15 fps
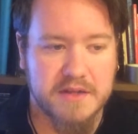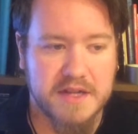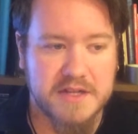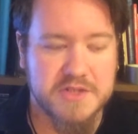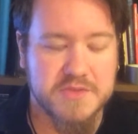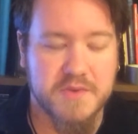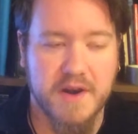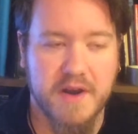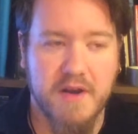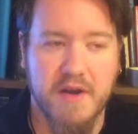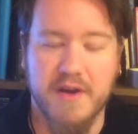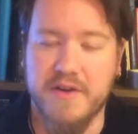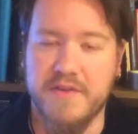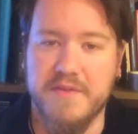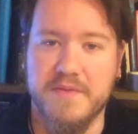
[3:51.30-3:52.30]
I just want to
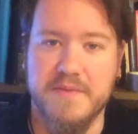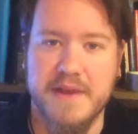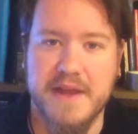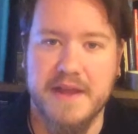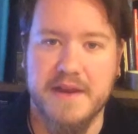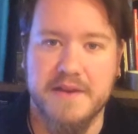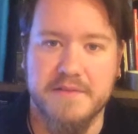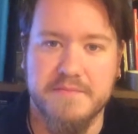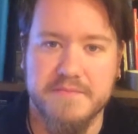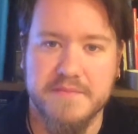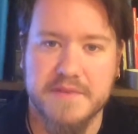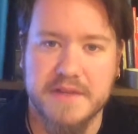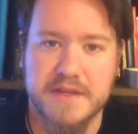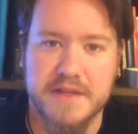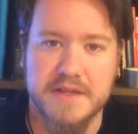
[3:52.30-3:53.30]
honor the man
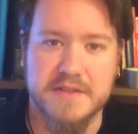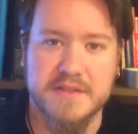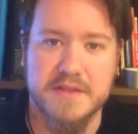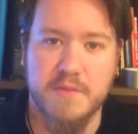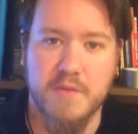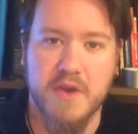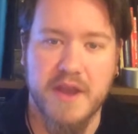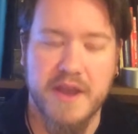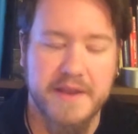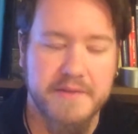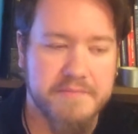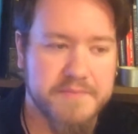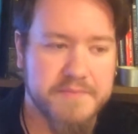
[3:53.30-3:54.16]
in some way.